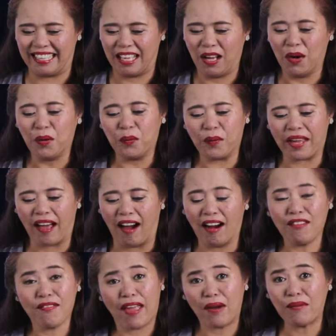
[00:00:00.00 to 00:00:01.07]
We are
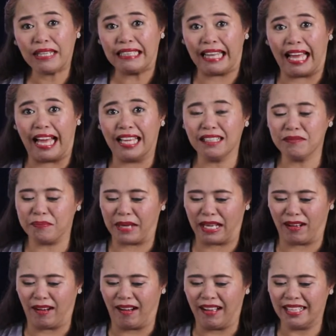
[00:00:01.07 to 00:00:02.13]
very glad
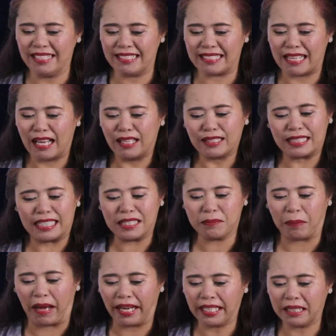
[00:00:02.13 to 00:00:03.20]
because
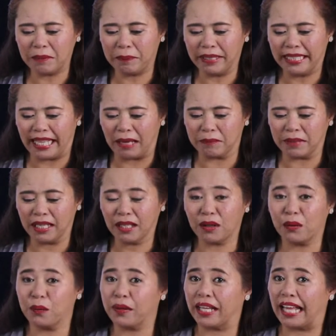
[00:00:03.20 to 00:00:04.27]
despite the pandemic, we
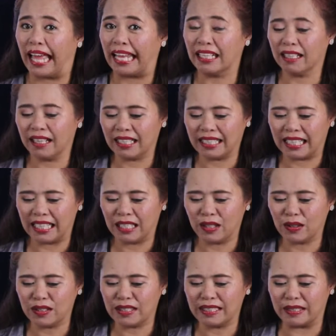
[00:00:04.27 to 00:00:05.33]
can continue
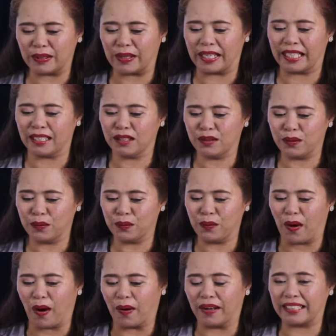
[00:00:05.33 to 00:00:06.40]
to learn through
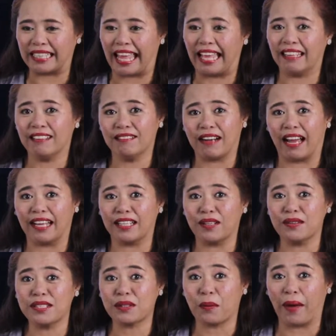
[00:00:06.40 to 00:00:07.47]
our Teleradio
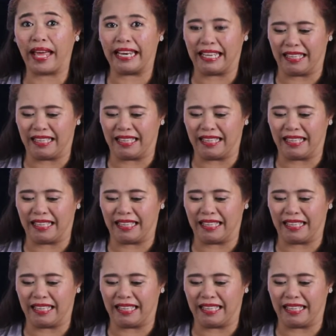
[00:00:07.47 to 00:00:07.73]
Eskwela.